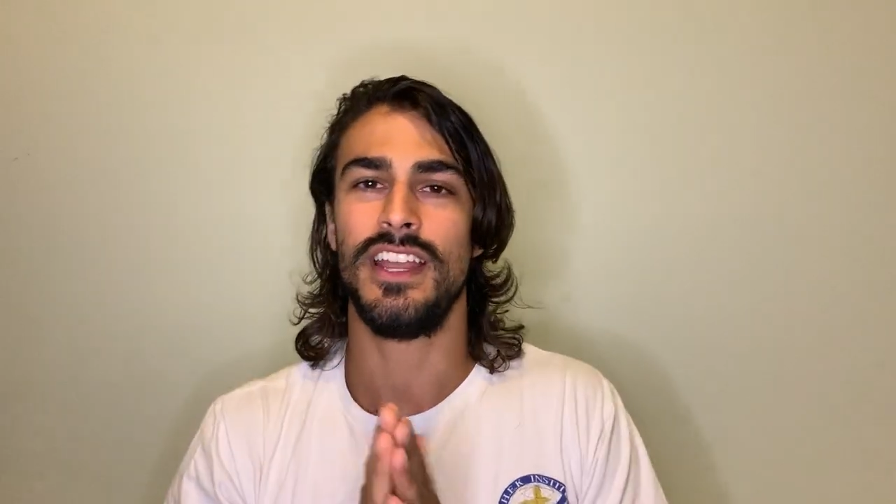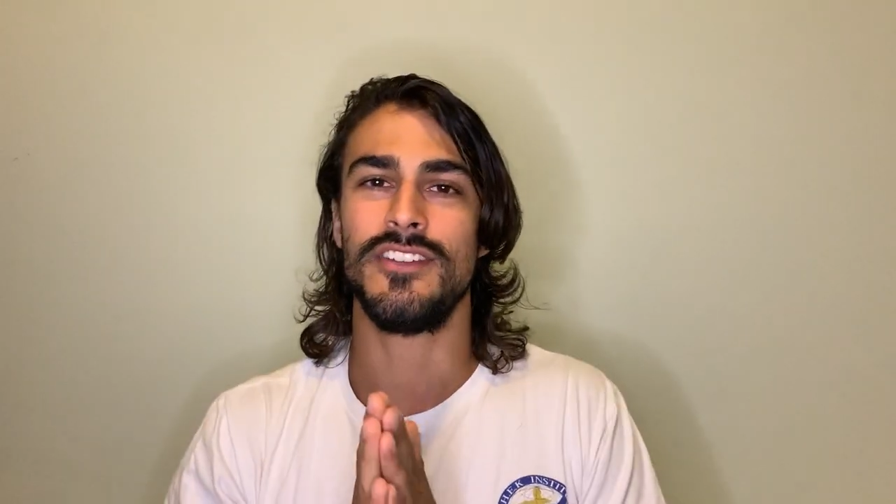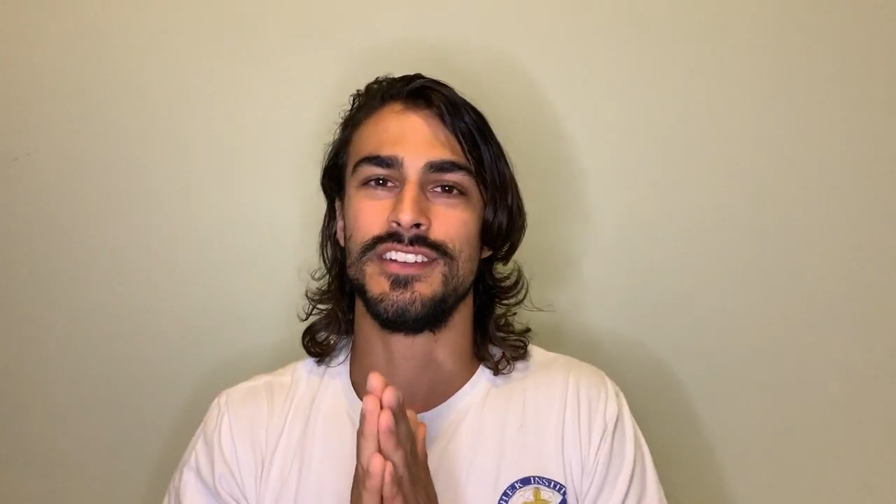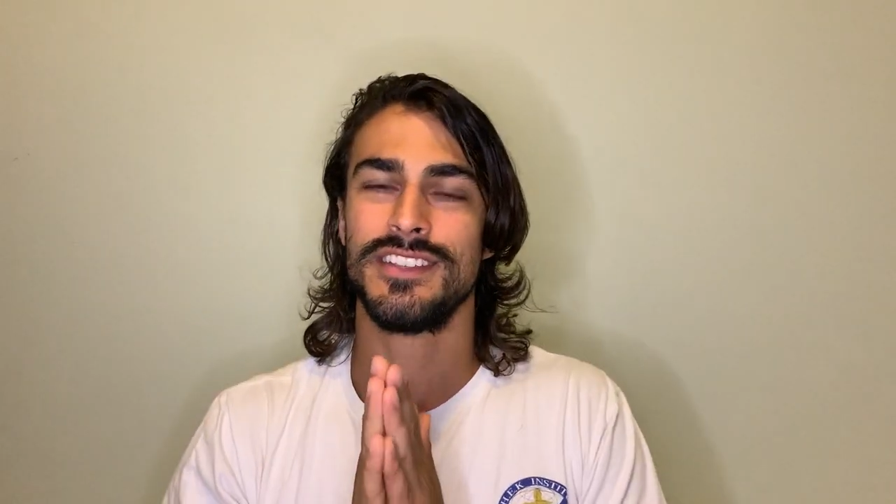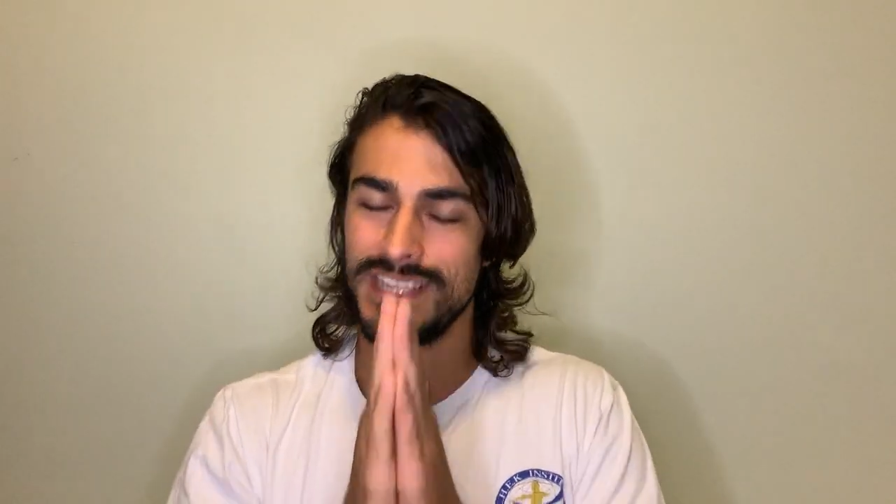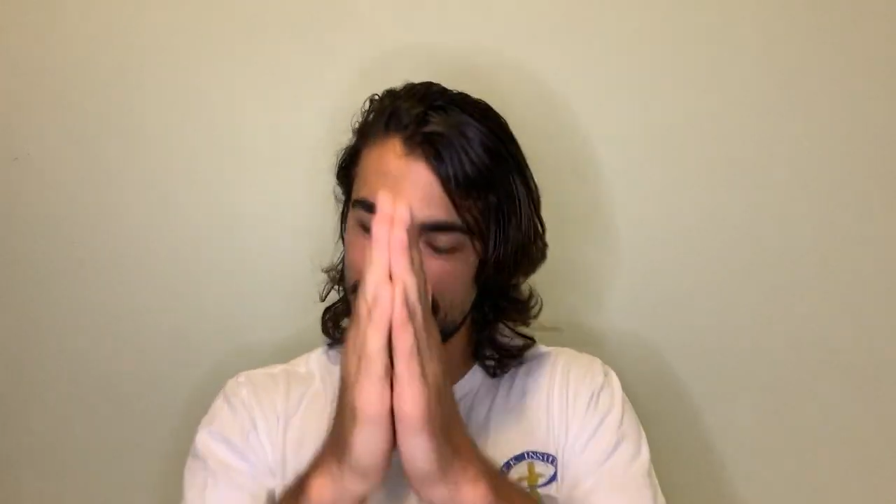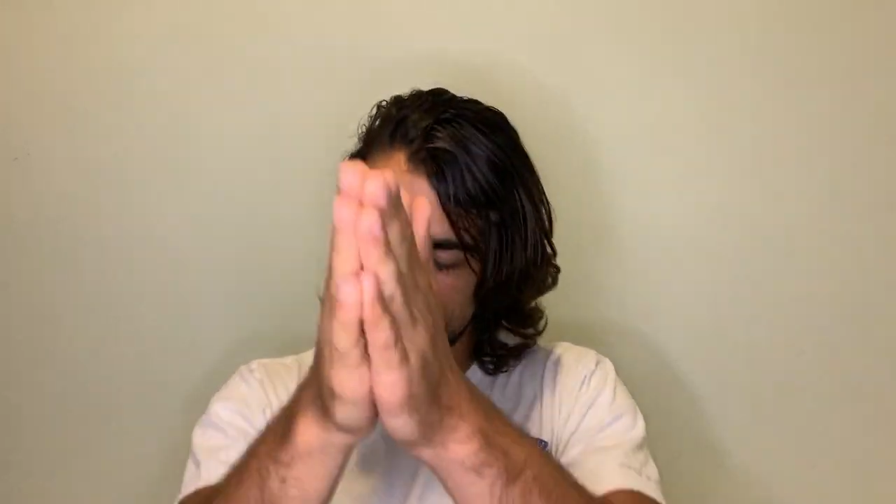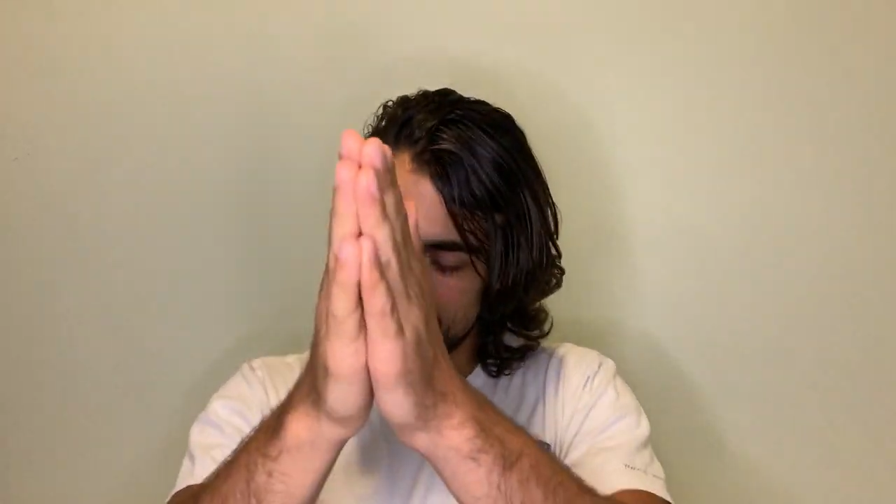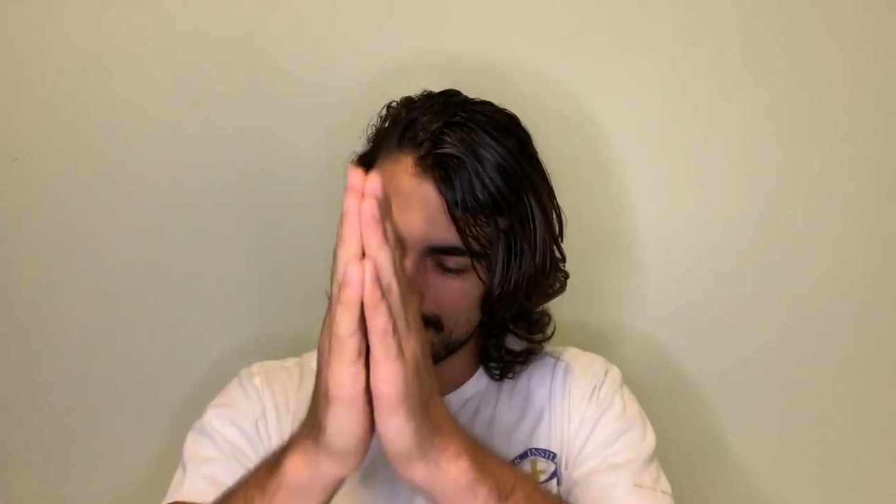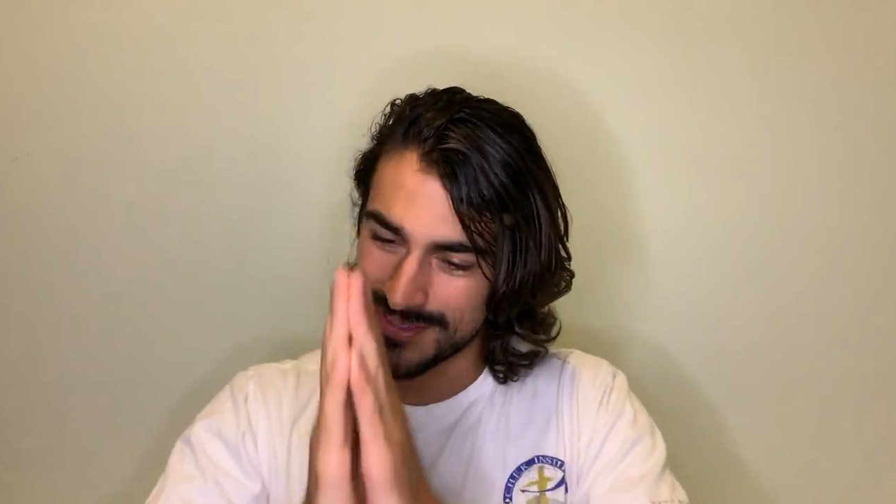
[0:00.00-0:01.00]
Anyways, thank you
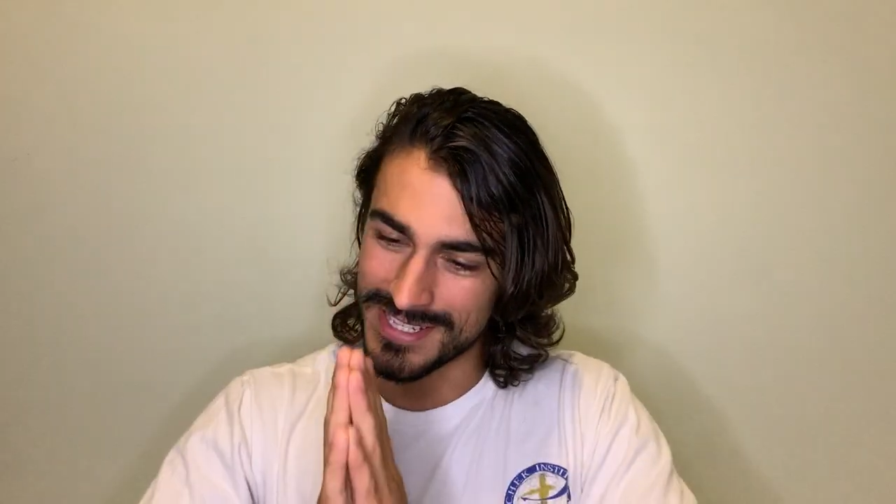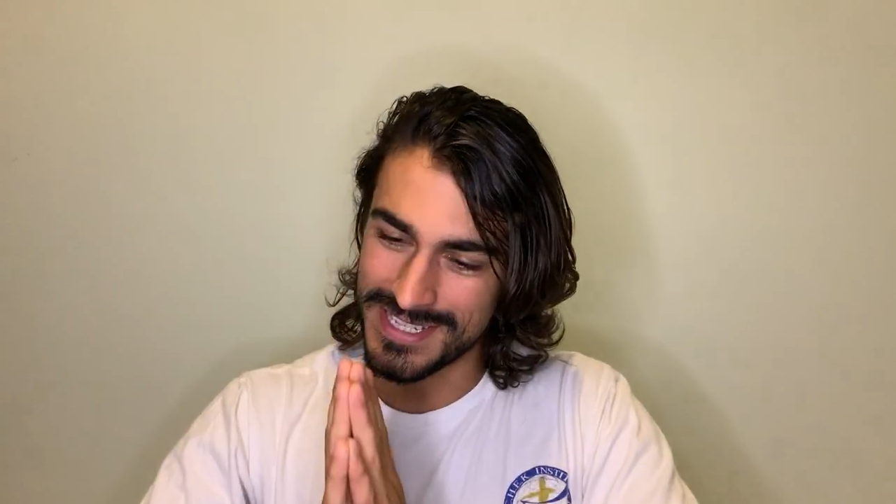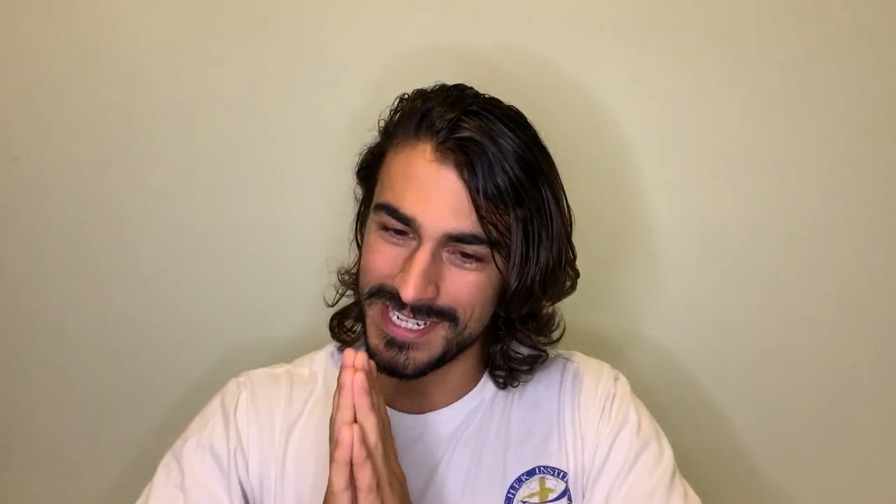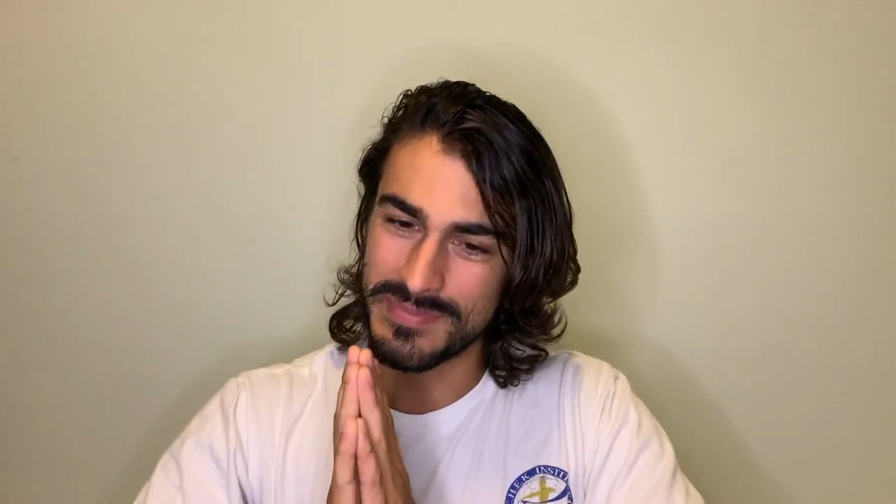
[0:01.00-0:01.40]
guys for listening,